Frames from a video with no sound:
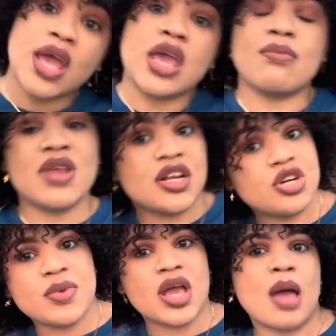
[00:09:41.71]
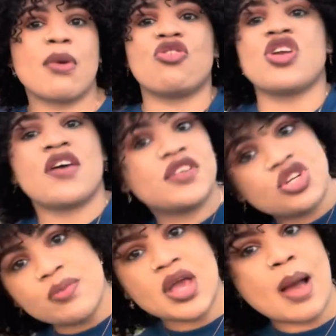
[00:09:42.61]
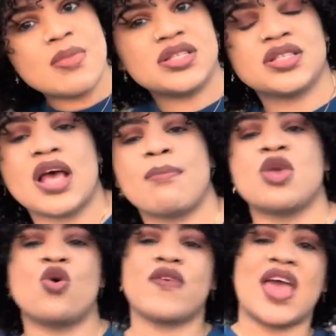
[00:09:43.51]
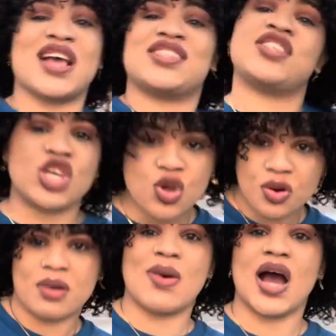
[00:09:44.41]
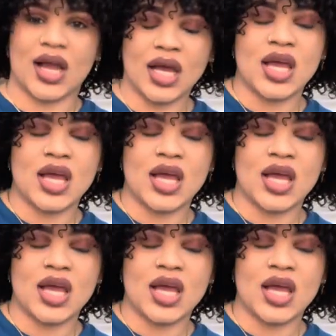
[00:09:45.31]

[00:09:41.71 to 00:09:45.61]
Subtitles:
Him there Jamaica, him a run off the Jamaica business and me over here secure the bag.